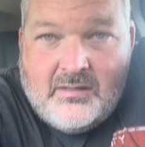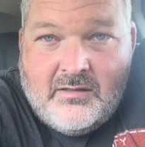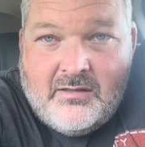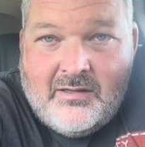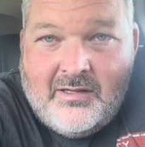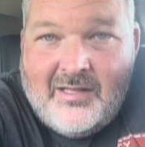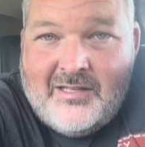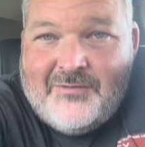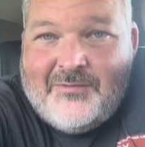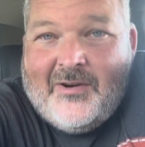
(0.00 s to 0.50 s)

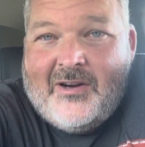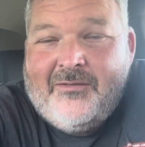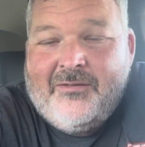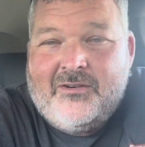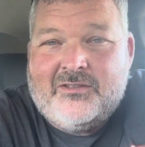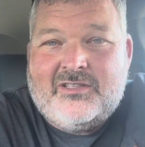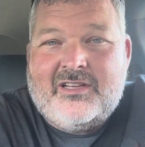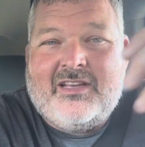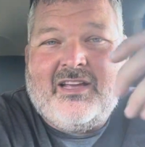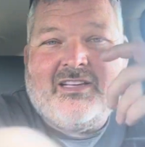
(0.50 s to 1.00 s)
That's the very
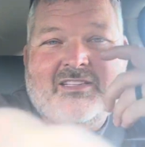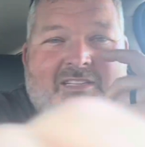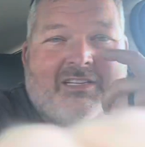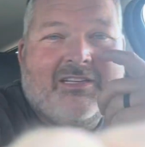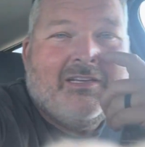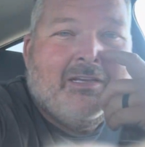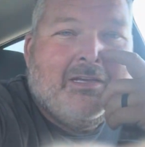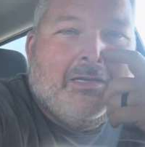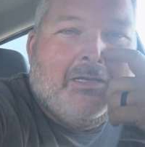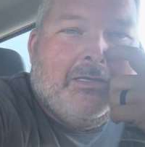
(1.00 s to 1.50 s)
first thing they ask you.
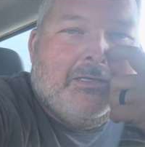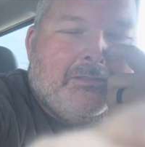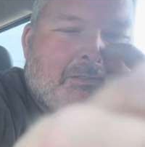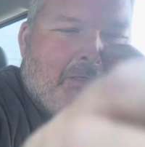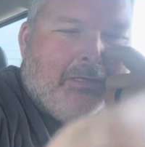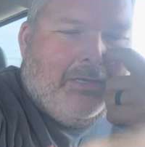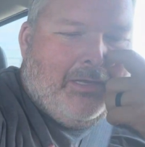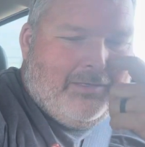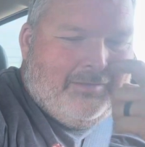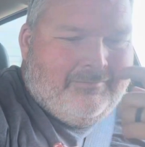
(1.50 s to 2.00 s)
Because they're
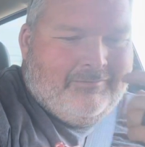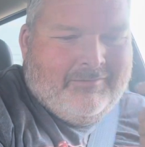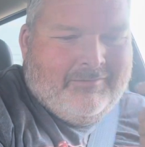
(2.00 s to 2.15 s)
like,